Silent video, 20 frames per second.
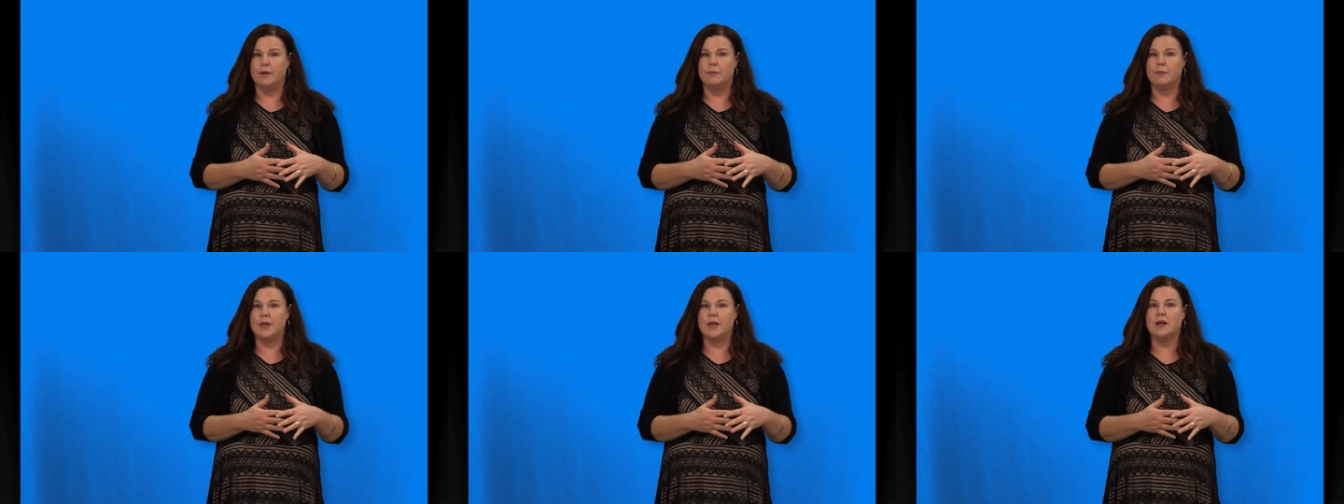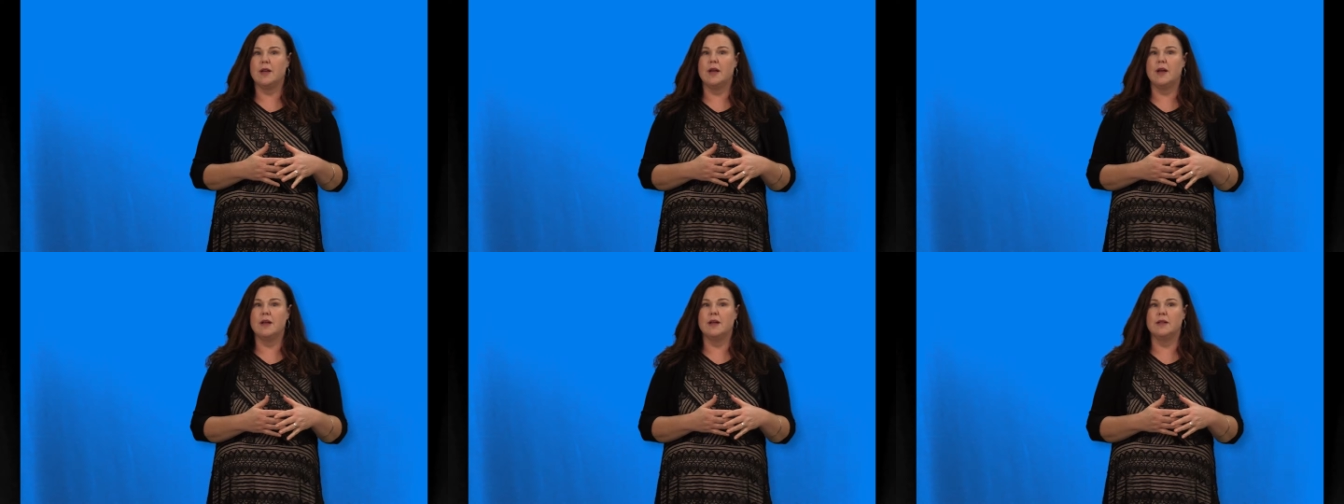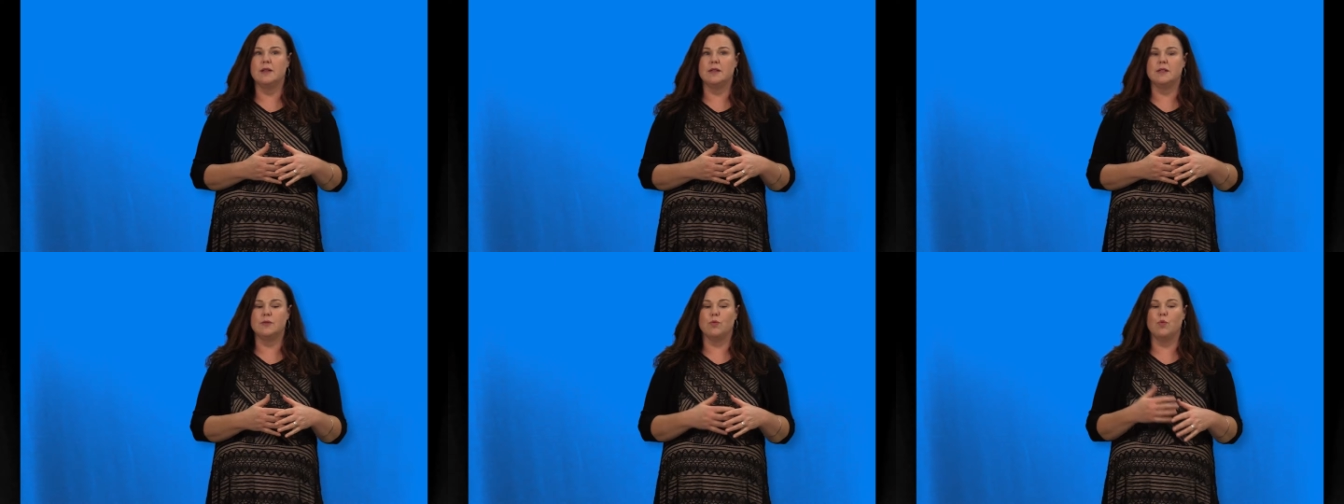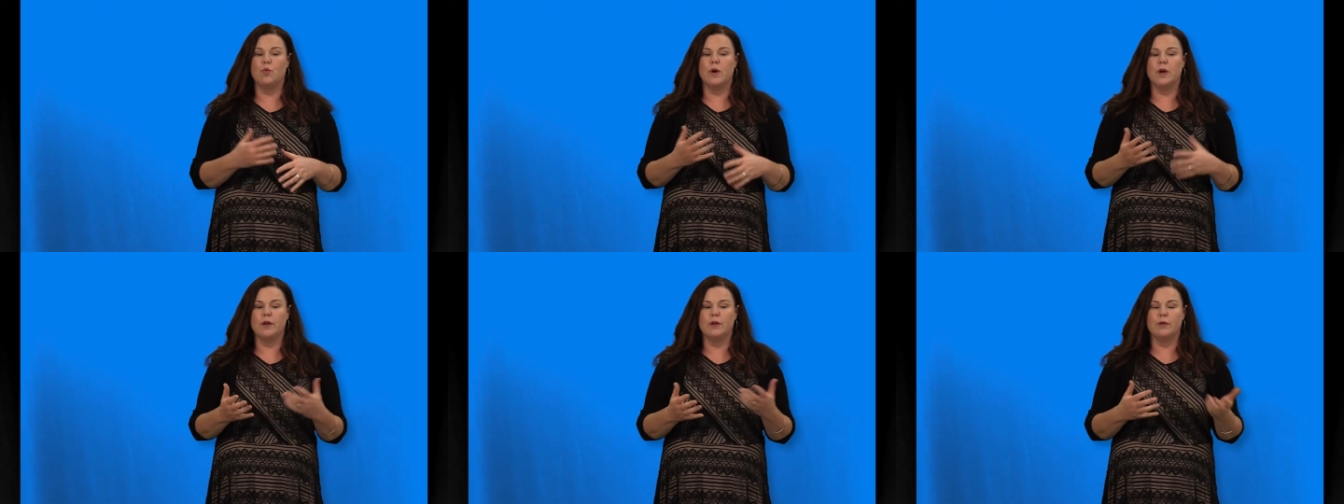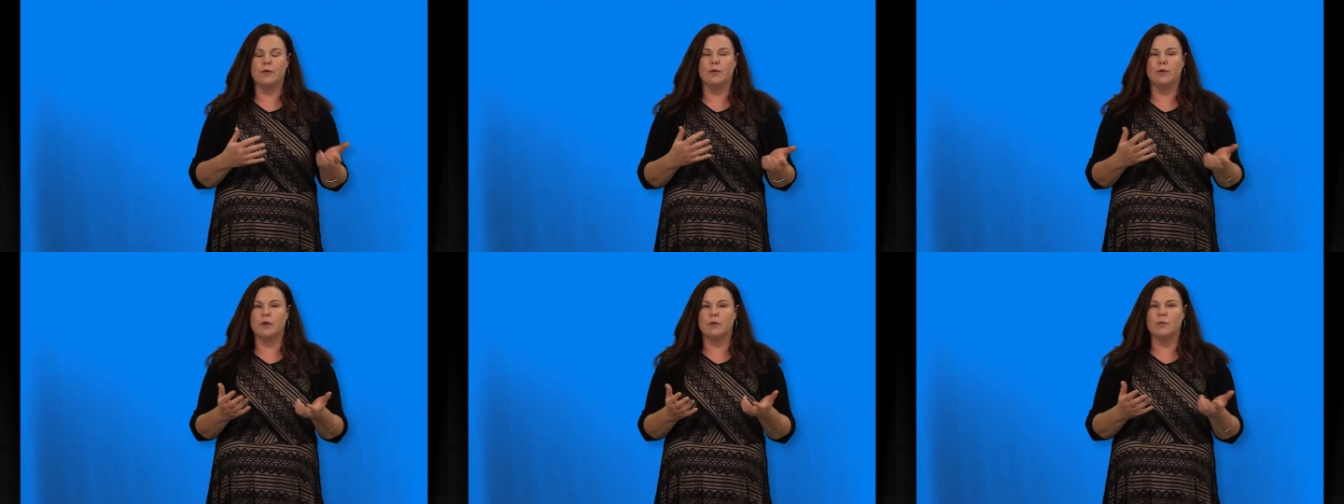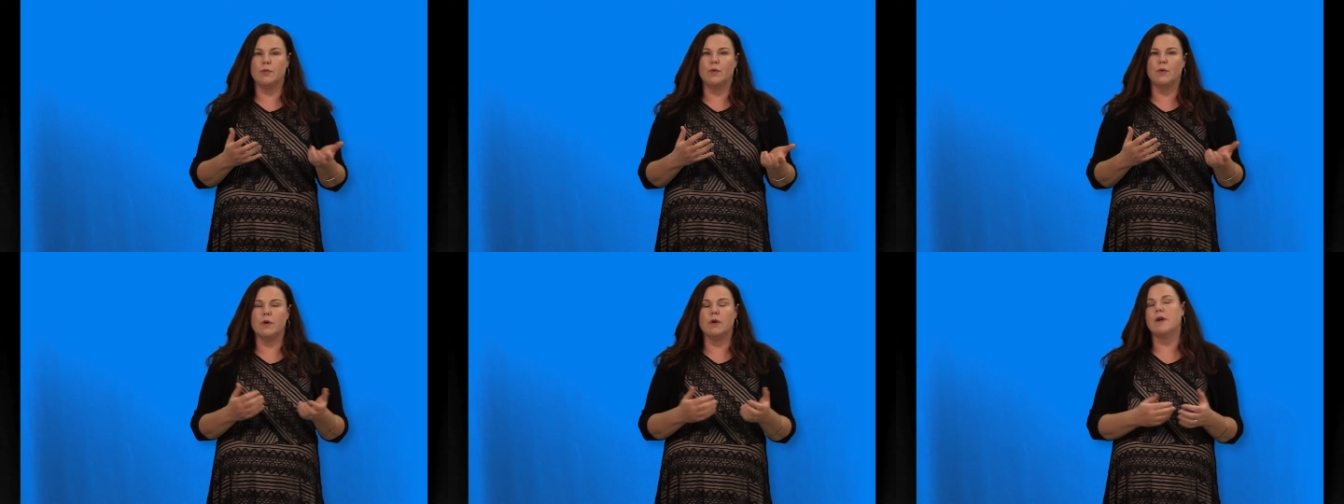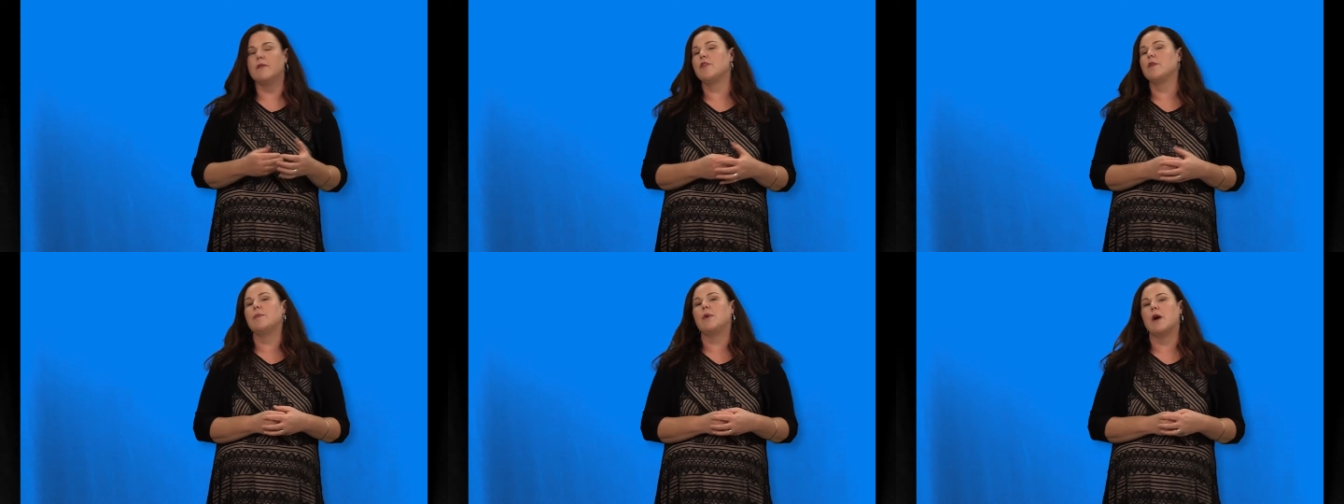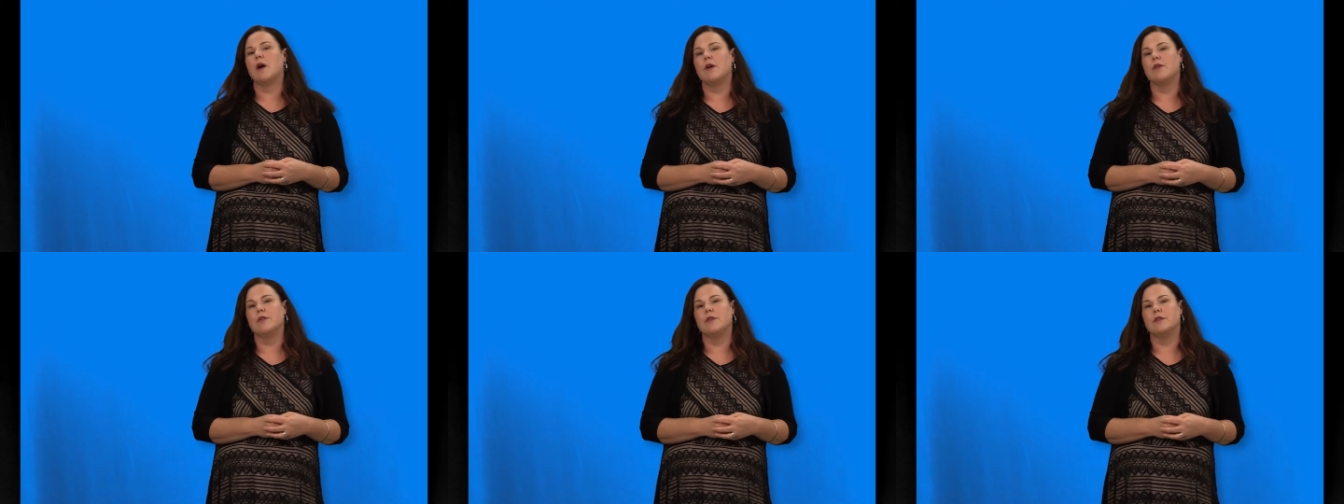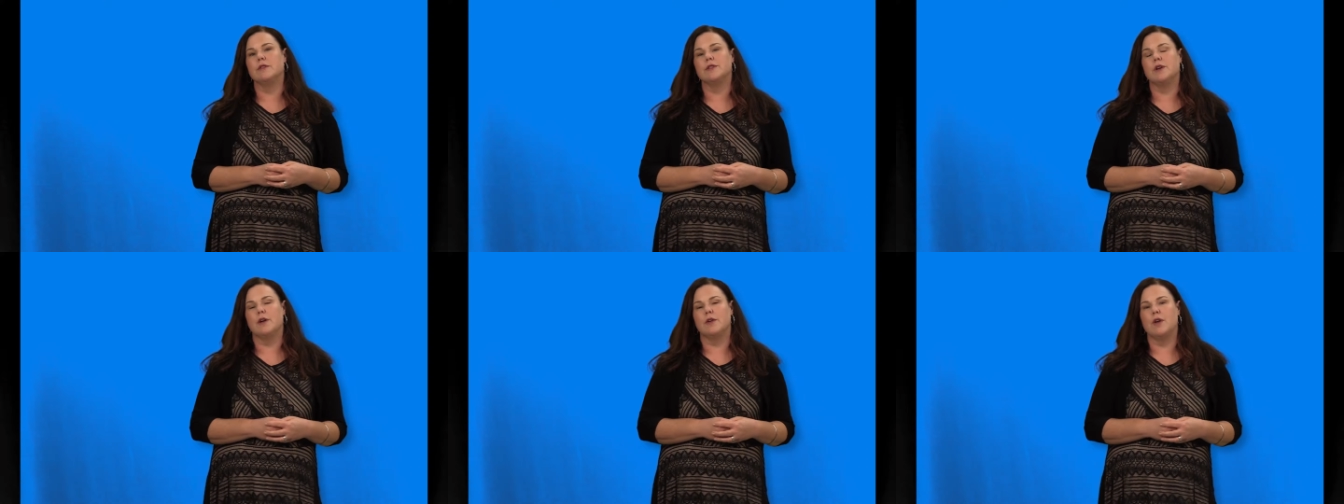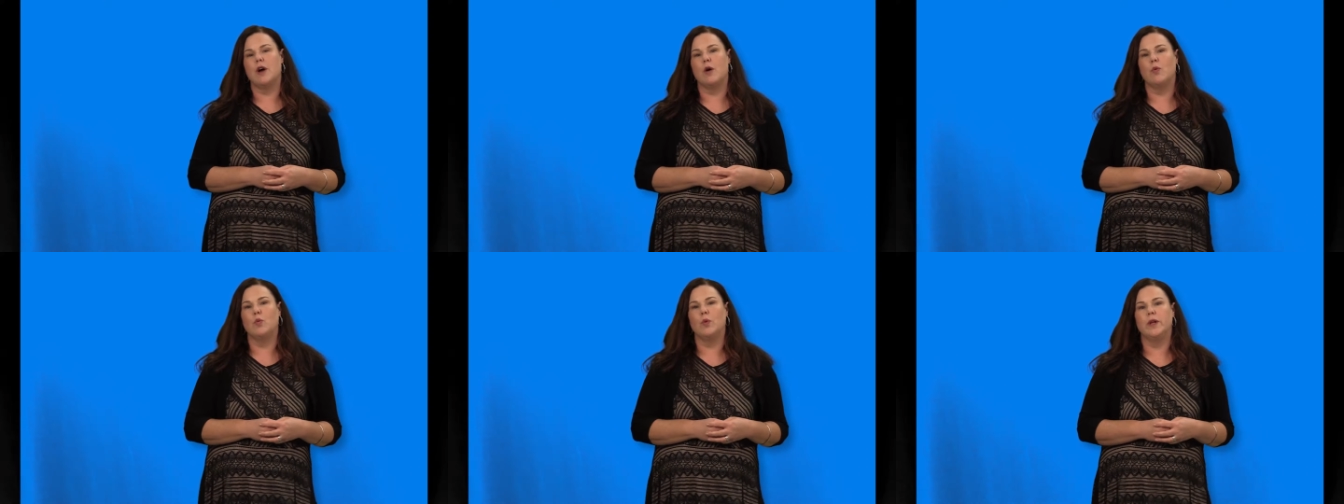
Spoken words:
because one or more of the partners are not